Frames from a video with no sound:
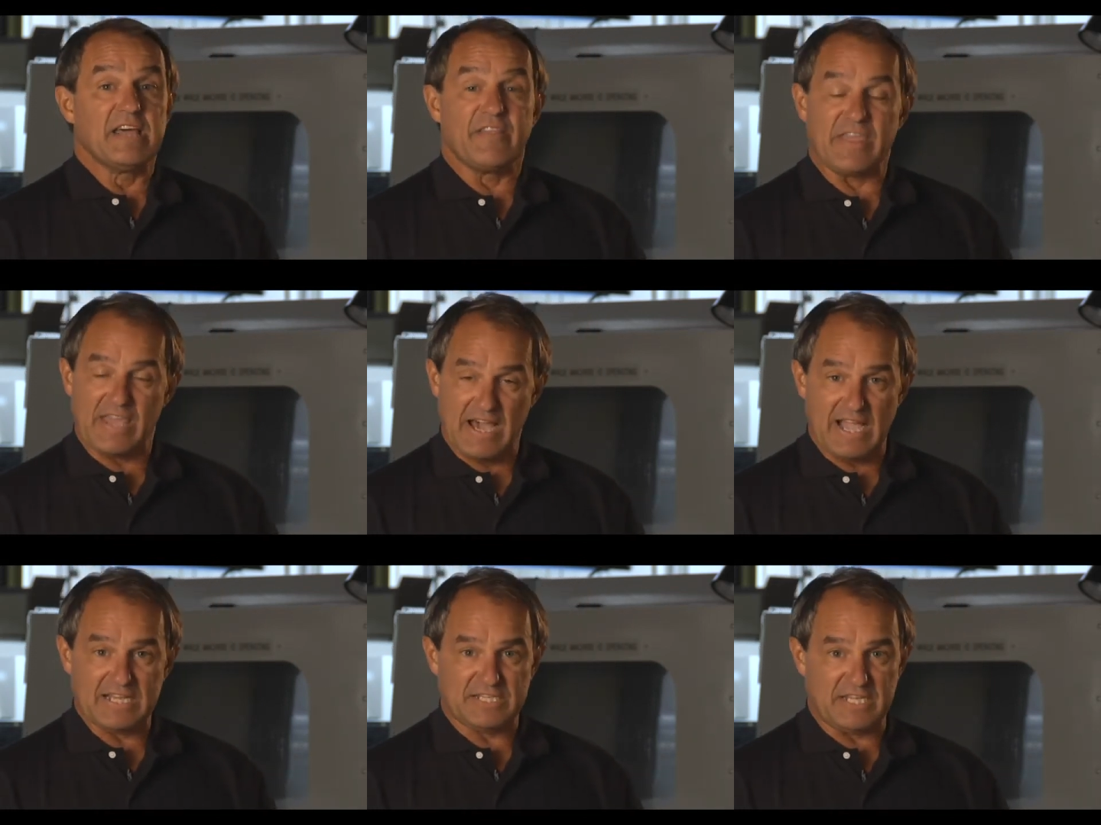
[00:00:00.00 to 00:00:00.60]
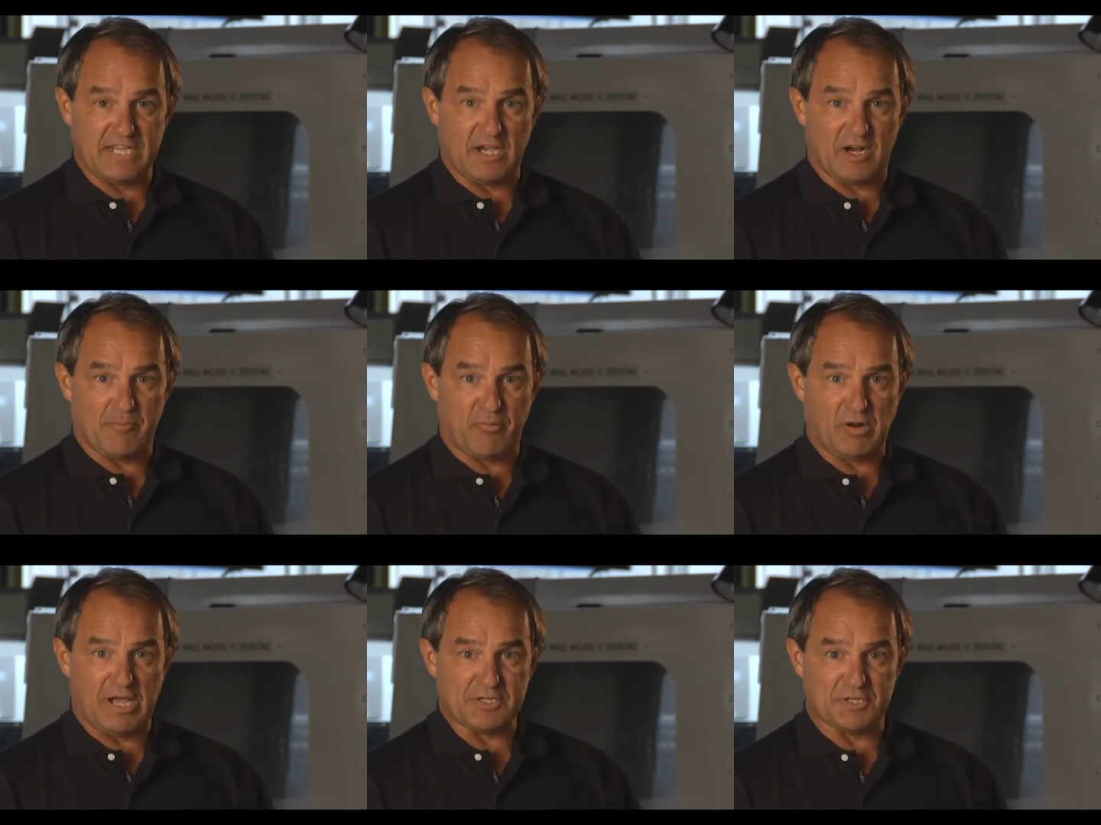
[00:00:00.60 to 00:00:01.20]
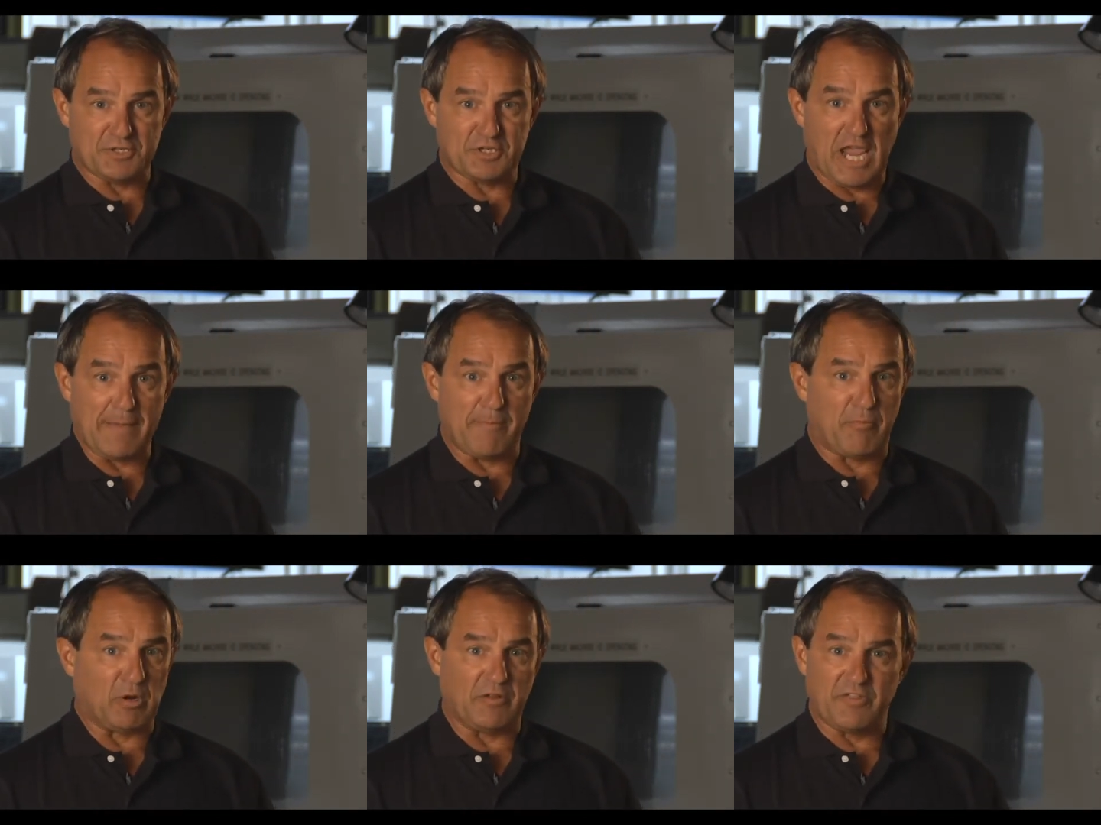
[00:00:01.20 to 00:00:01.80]
the ICR Plus is
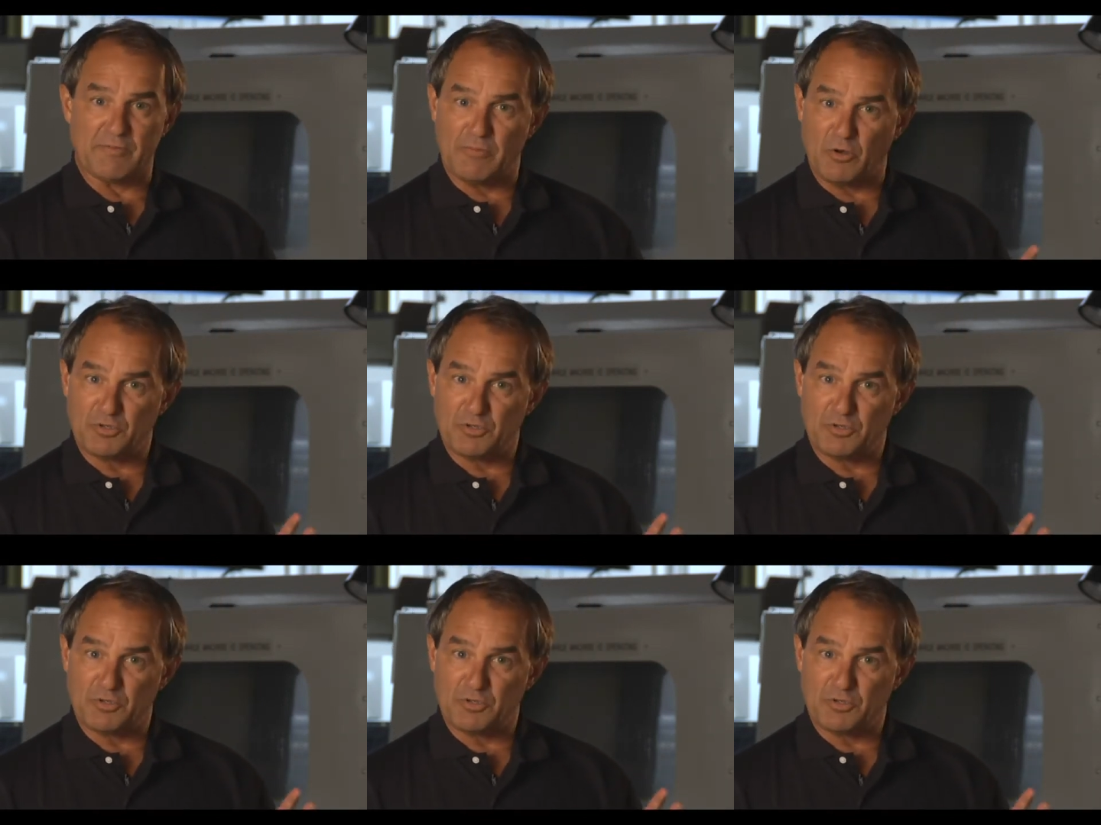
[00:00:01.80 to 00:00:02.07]
capable of the